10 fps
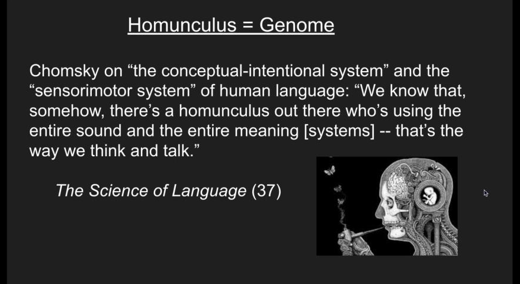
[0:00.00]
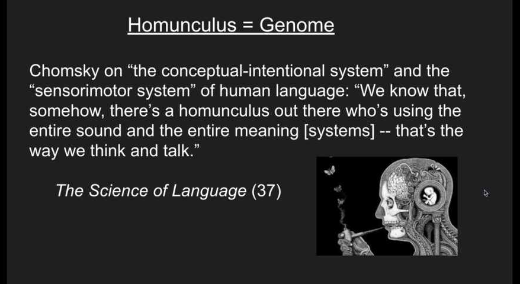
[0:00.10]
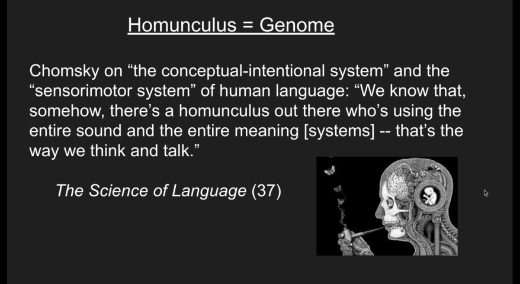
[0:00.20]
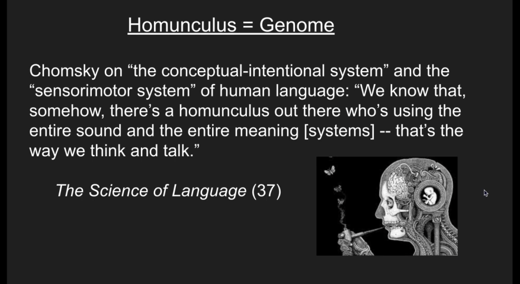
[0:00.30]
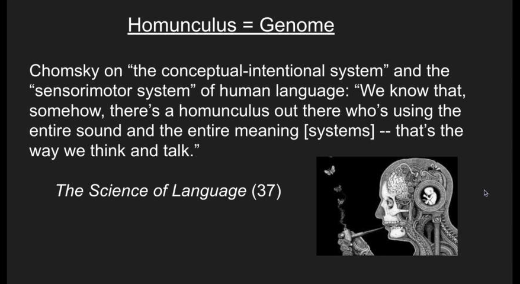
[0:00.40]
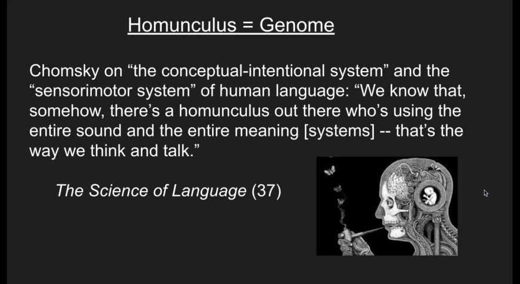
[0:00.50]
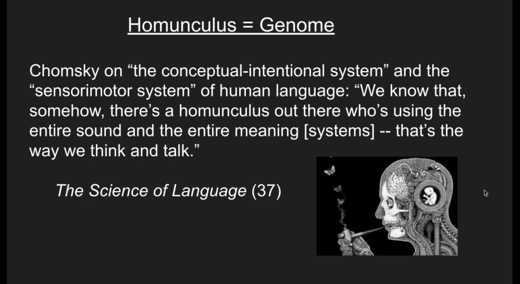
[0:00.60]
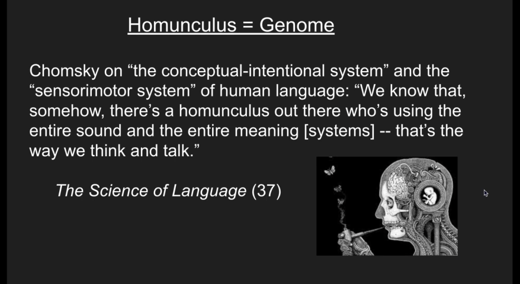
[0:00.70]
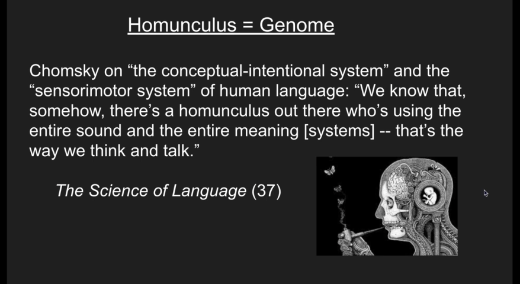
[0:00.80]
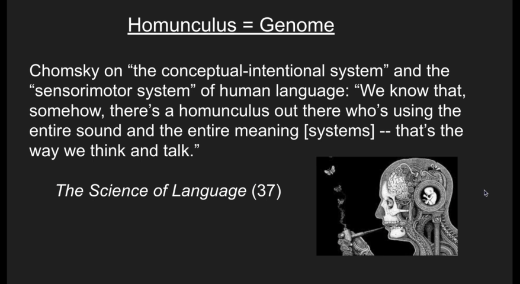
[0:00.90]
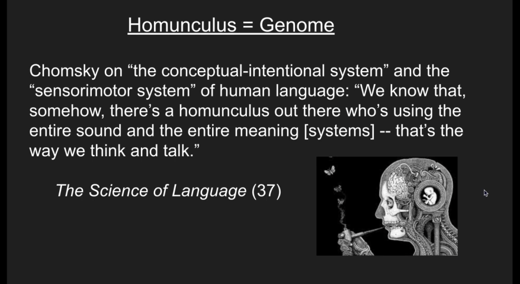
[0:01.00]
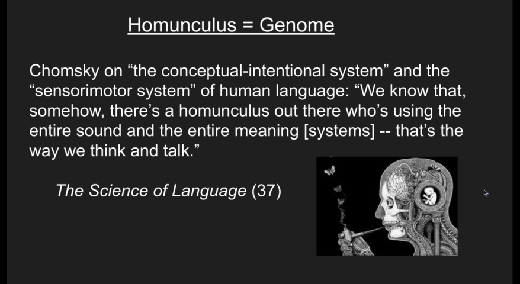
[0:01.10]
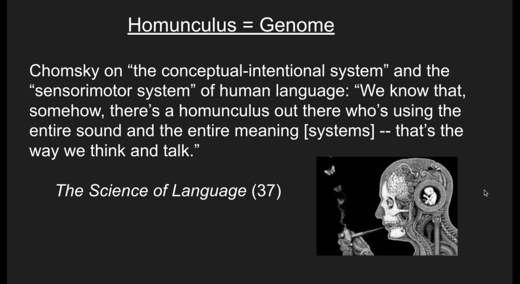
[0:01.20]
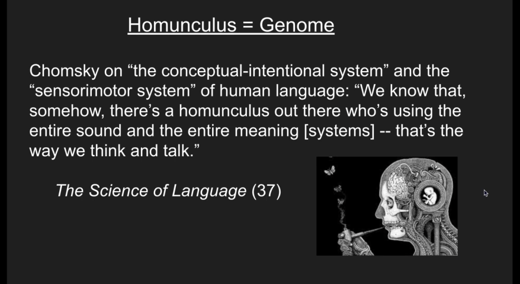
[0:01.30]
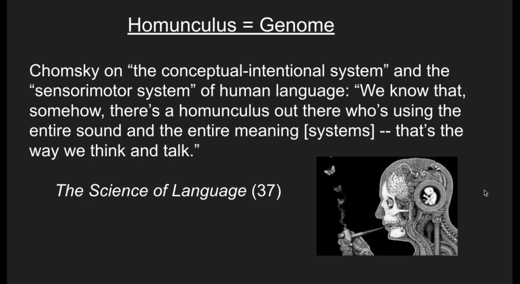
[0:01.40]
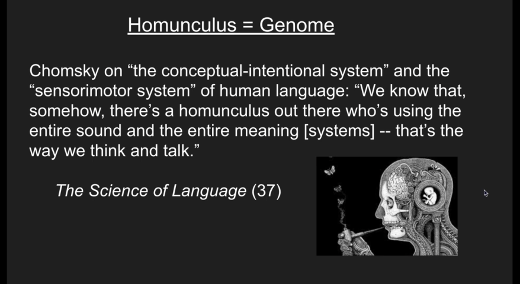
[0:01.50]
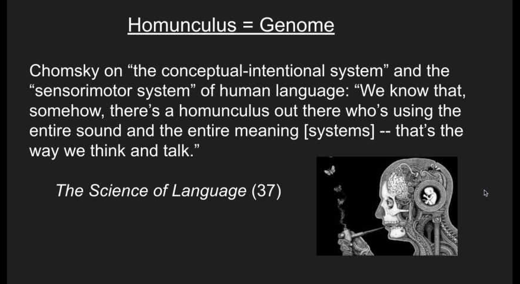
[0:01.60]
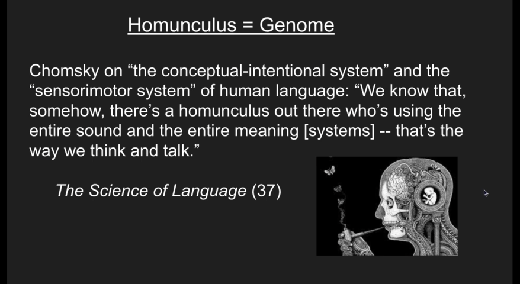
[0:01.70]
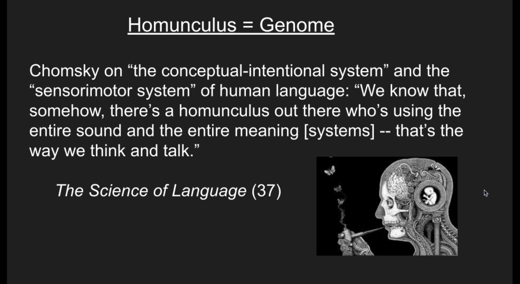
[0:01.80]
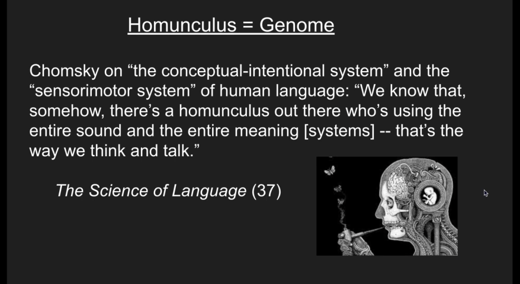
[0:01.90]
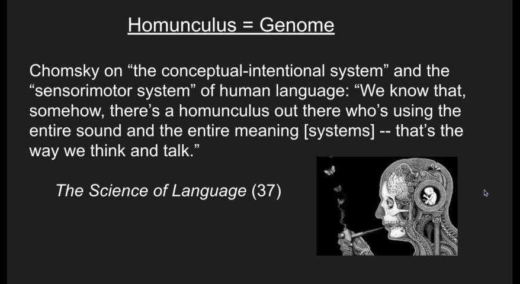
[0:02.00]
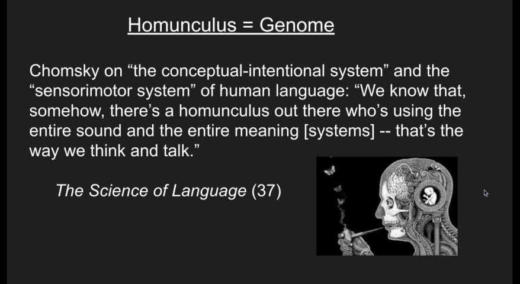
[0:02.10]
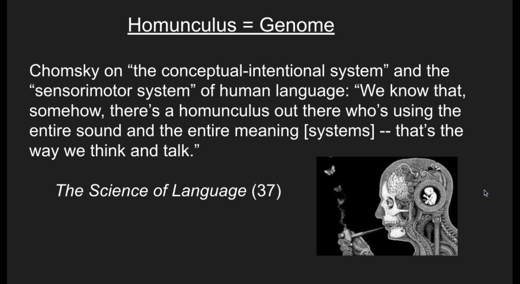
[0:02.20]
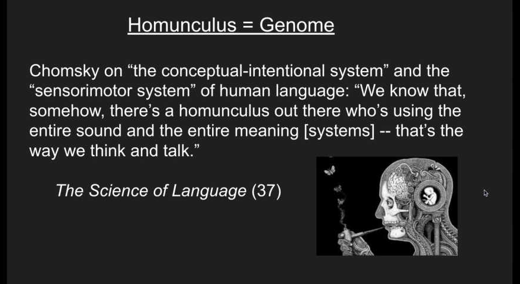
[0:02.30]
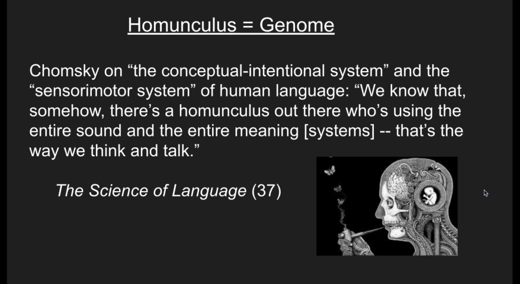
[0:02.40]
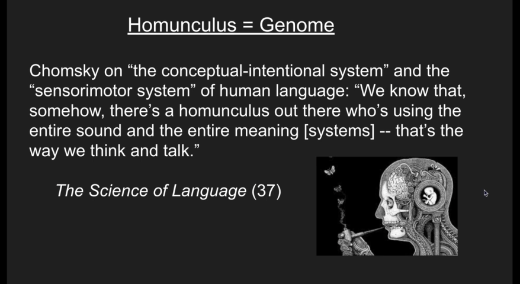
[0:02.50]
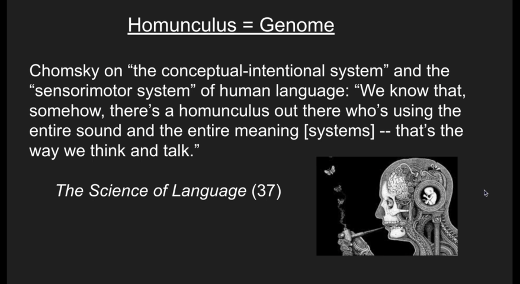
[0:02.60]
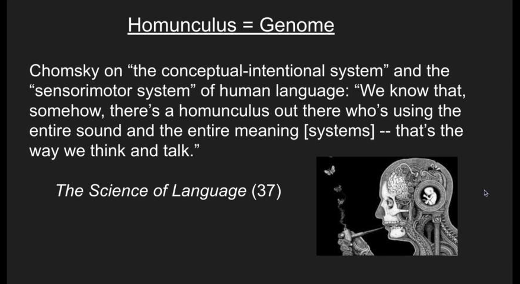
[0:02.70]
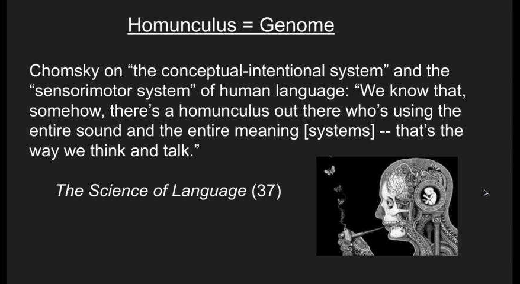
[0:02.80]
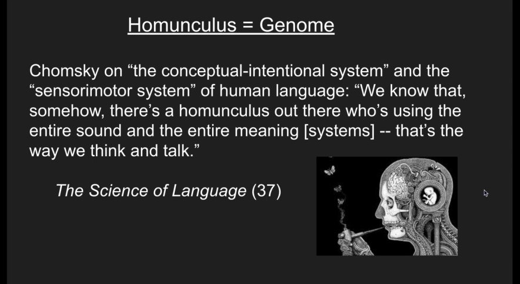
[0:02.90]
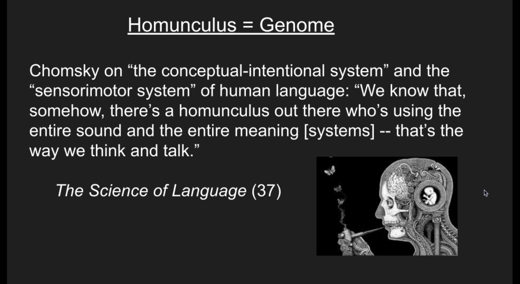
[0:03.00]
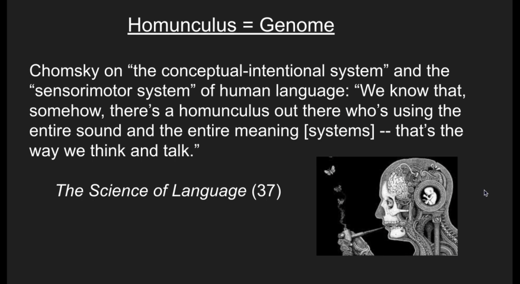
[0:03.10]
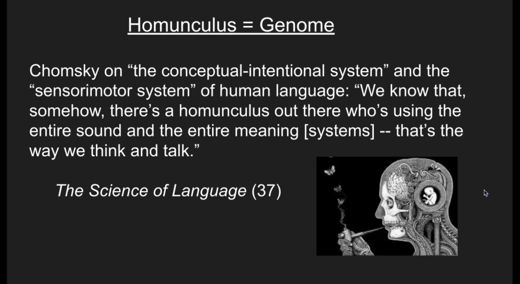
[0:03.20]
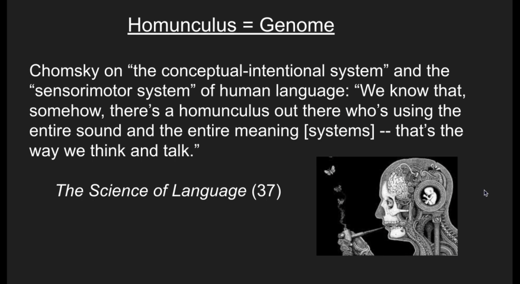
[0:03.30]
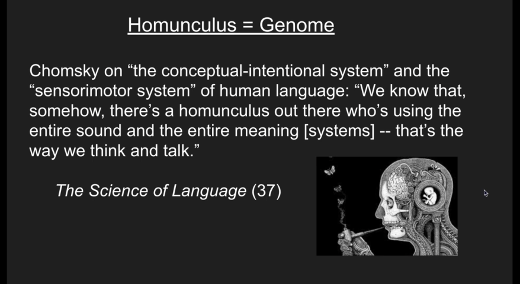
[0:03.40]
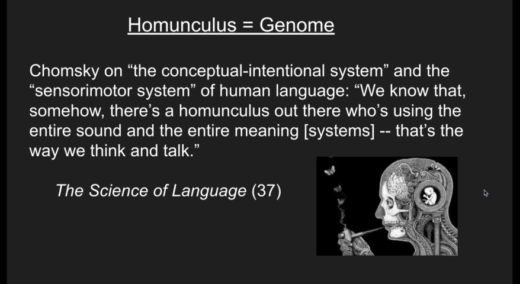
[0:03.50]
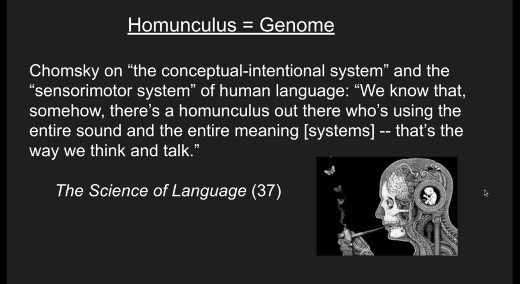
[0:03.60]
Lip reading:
(no speaker visible)